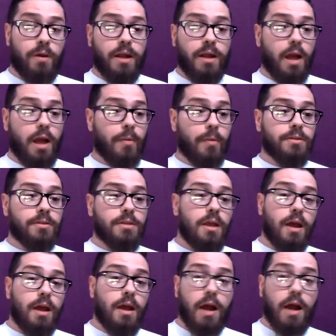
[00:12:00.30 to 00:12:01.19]

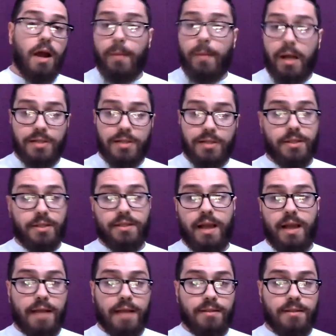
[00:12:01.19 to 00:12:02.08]
Comics. I'll stick
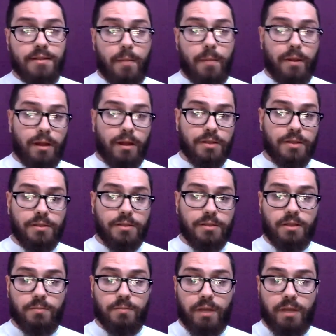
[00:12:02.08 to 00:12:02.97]
to Hot Topic. I'll
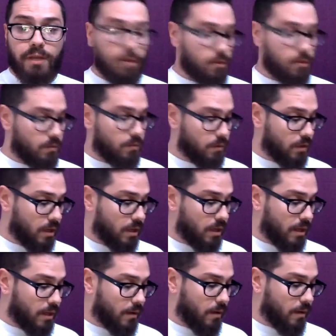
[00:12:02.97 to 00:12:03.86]
stick to my
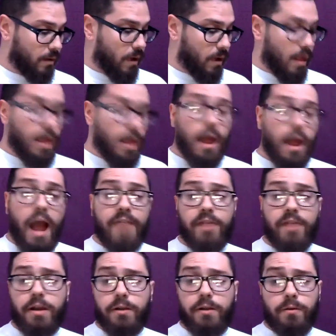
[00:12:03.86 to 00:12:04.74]
local I've
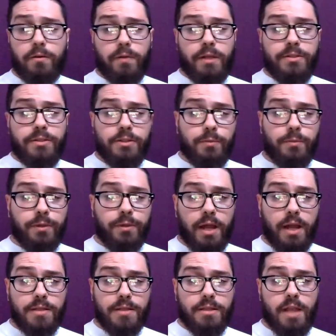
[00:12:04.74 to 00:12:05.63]
got a good relationship with the
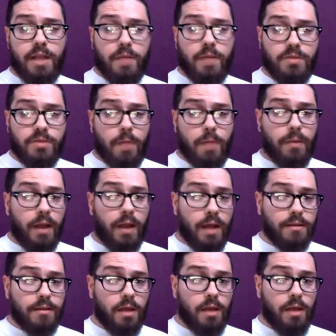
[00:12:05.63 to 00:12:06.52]
guys at GameStop and
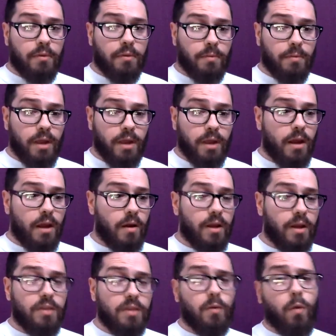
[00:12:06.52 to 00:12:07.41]
Hot Topic in my
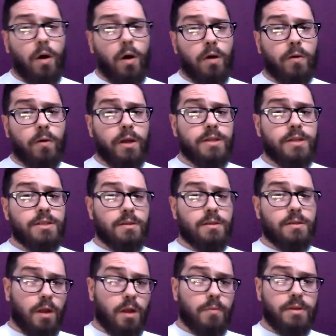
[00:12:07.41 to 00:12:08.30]
area. The
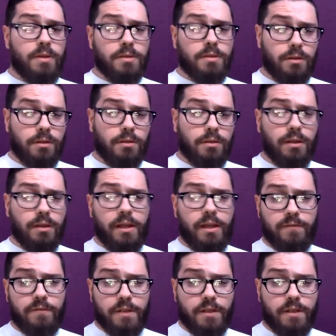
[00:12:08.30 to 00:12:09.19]
Walgreens around me is a little
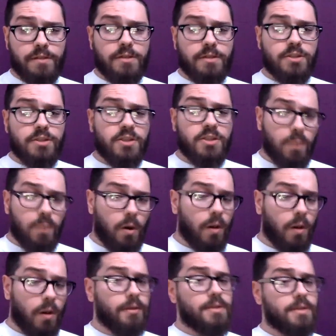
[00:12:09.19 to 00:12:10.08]
iffy because it's
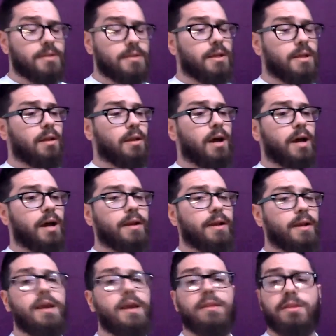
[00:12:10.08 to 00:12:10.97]
small. It doesn't get a lot.
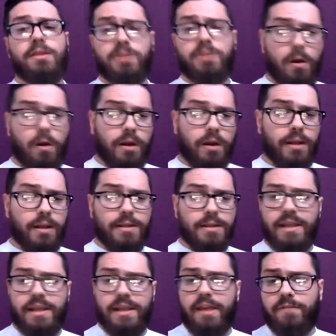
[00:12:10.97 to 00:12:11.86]
The Target
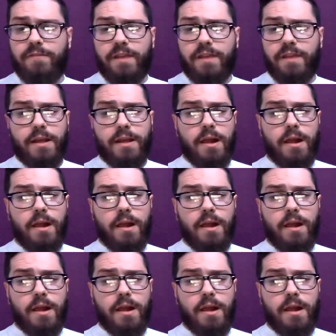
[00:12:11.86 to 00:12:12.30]
is iffy,